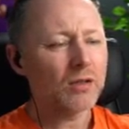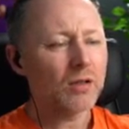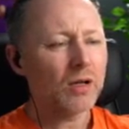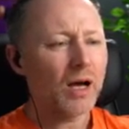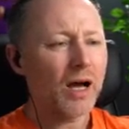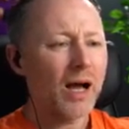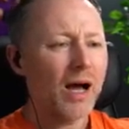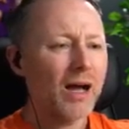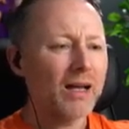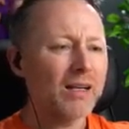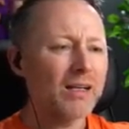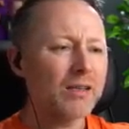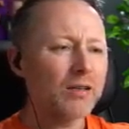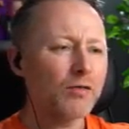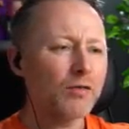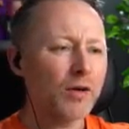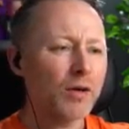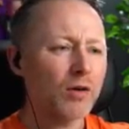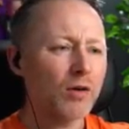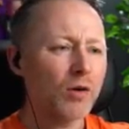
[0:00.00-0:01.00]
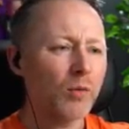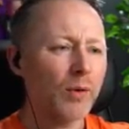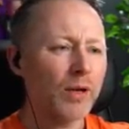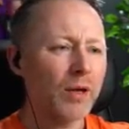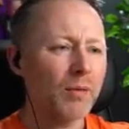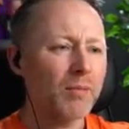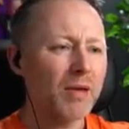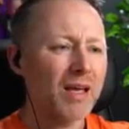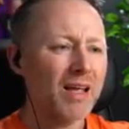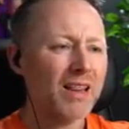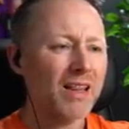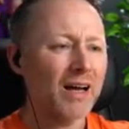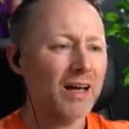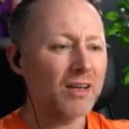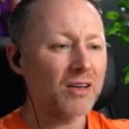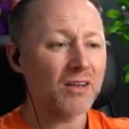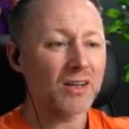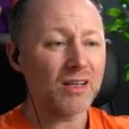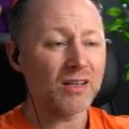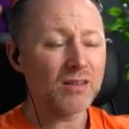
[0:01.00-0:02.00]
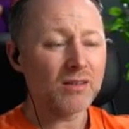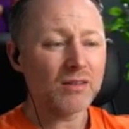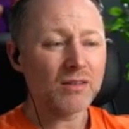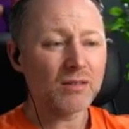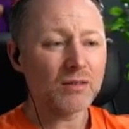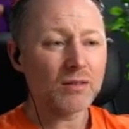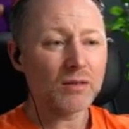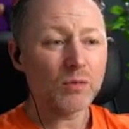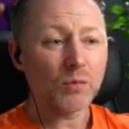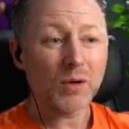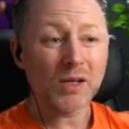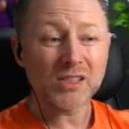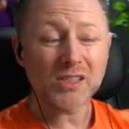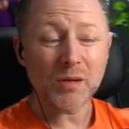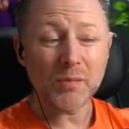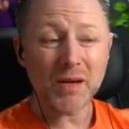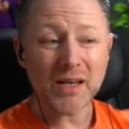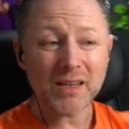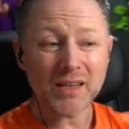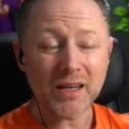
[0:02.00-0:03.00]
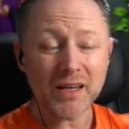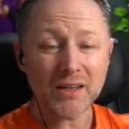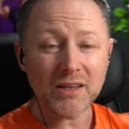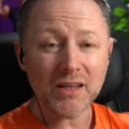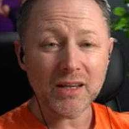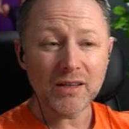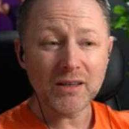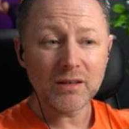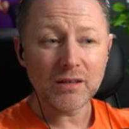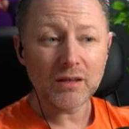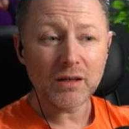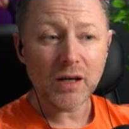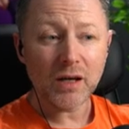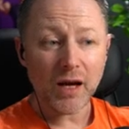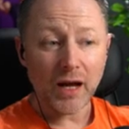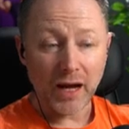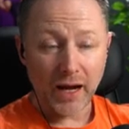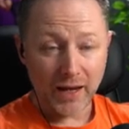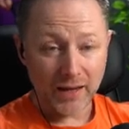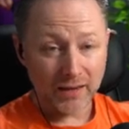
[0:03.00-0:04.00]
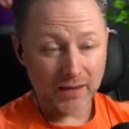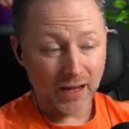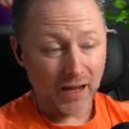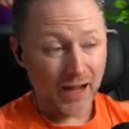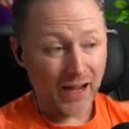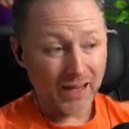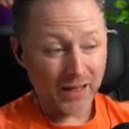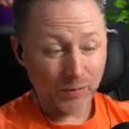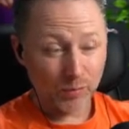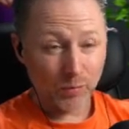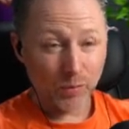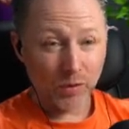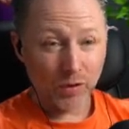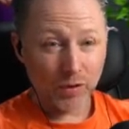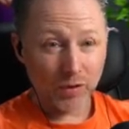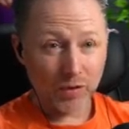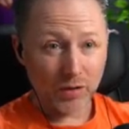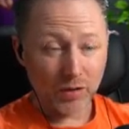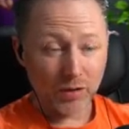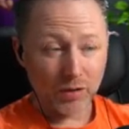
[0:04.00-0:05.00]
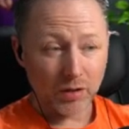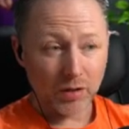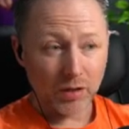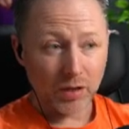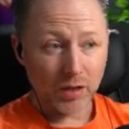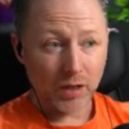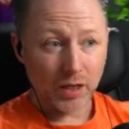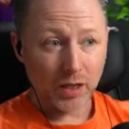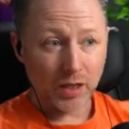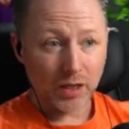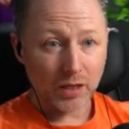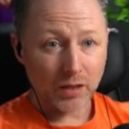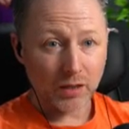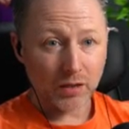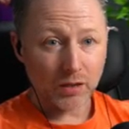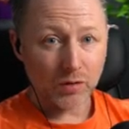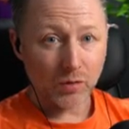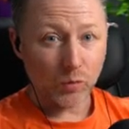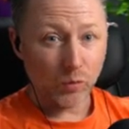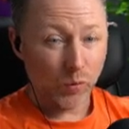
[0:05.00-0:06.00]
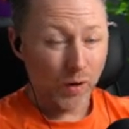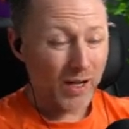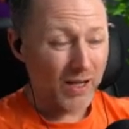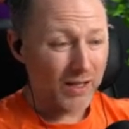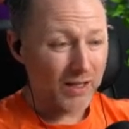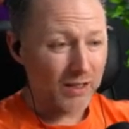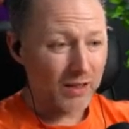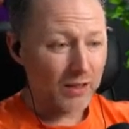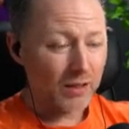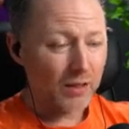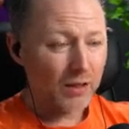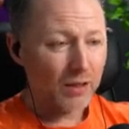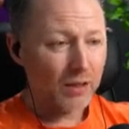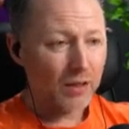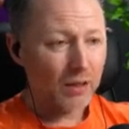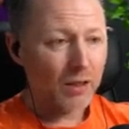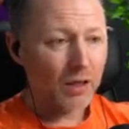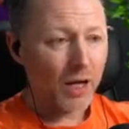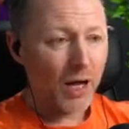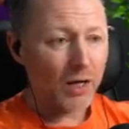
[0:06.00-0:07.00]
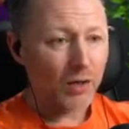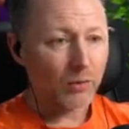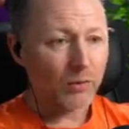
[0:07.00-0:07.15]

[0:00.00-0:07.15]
I need to figure out a way to make that green. Once I make that green, and I am white, I go